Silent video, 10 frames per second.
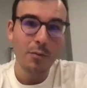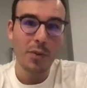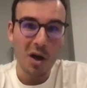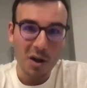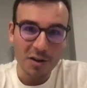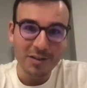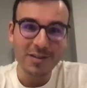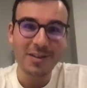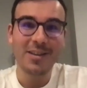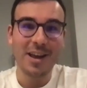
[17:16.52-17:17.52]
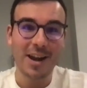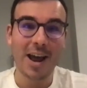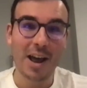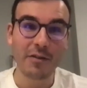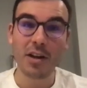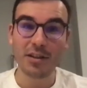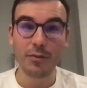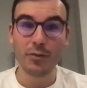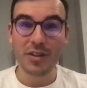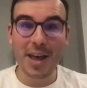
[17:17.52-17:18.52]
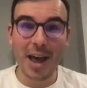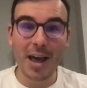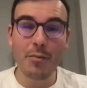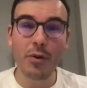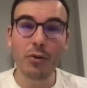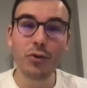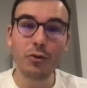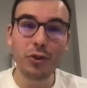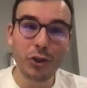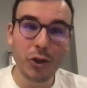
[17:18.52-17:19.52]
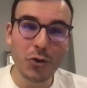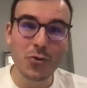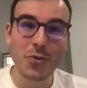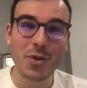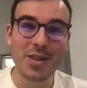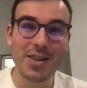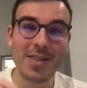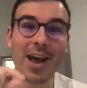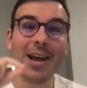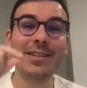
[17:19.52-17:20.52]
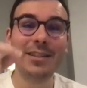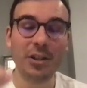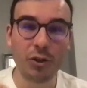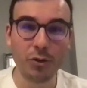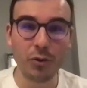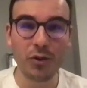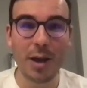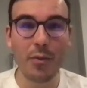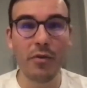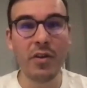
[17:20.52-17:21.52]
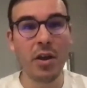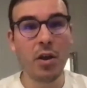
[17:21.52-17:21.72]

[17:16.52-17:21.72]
partners that have customers there, but also two, then that additional step of,